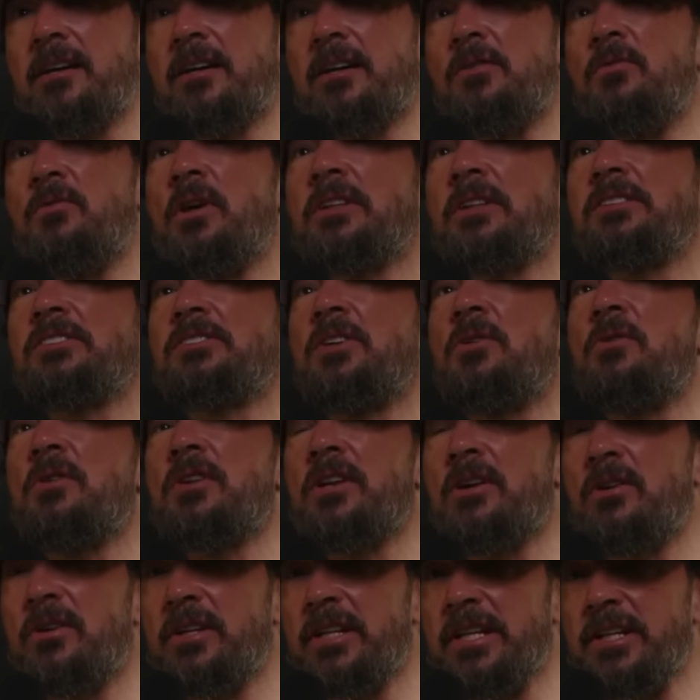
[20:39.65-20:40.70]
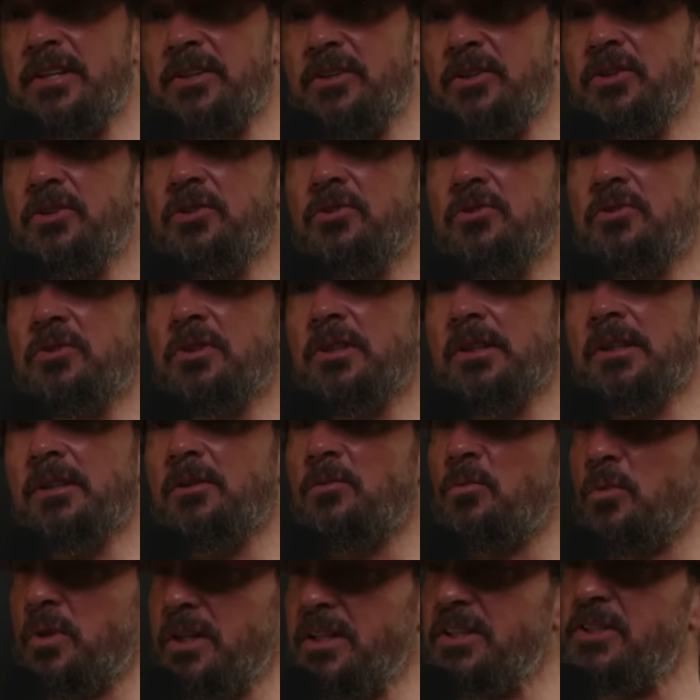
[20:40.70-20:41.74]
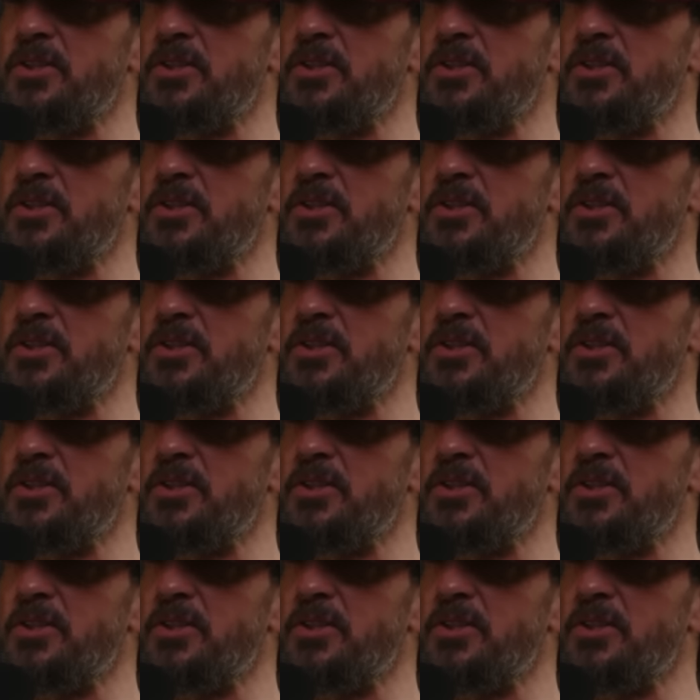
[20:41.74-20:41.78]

what's going on in you when